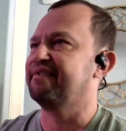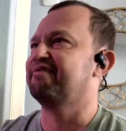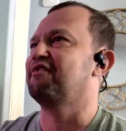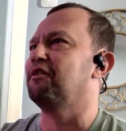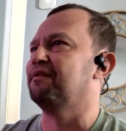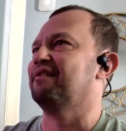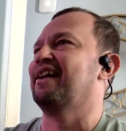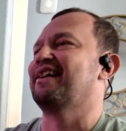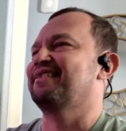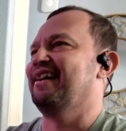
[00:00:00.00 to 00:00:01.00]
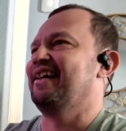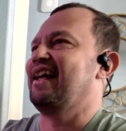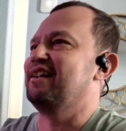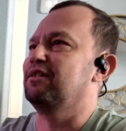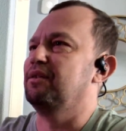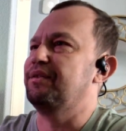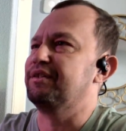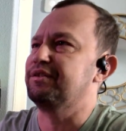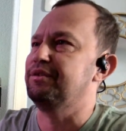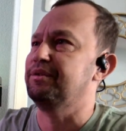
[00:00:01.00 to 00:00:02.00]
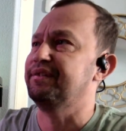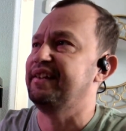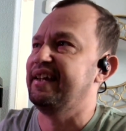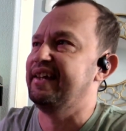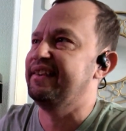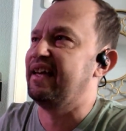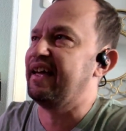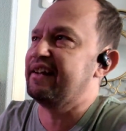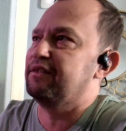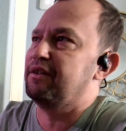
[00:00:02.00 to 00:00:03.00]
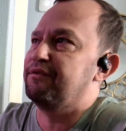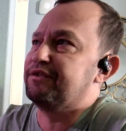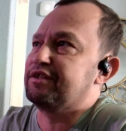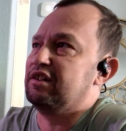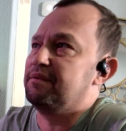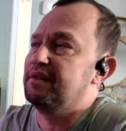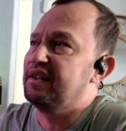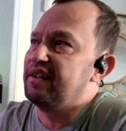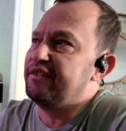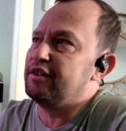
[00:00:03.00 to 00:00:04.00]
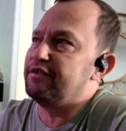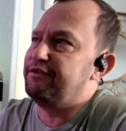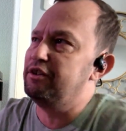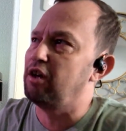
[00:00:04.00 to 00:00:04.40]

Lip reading: don't, like I said, I don't know what they're doing today. I don't know if it's going to, there's a few